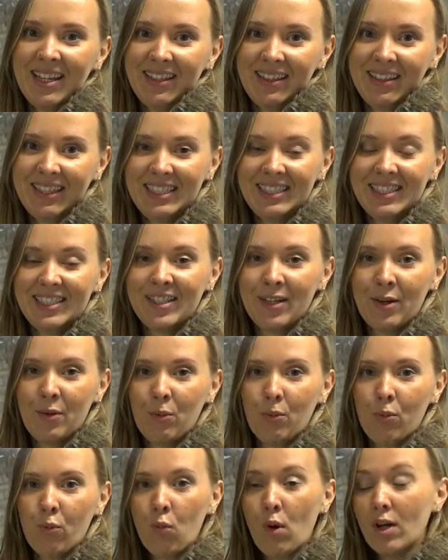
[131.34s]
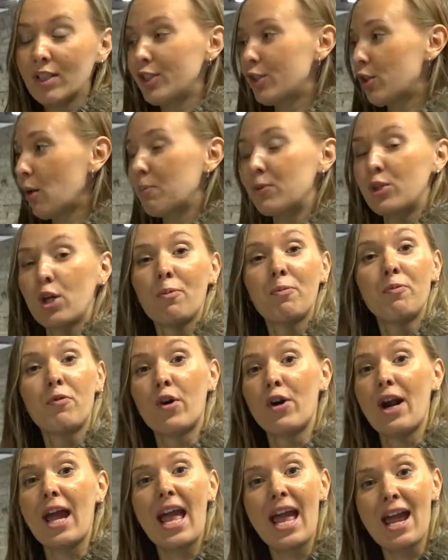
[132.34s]
This is a one-stop shop
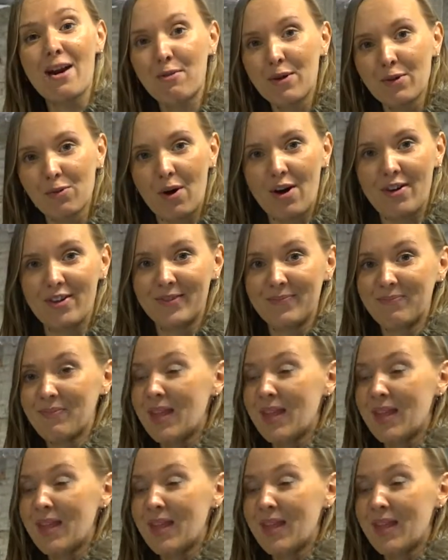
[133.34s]
for everyone.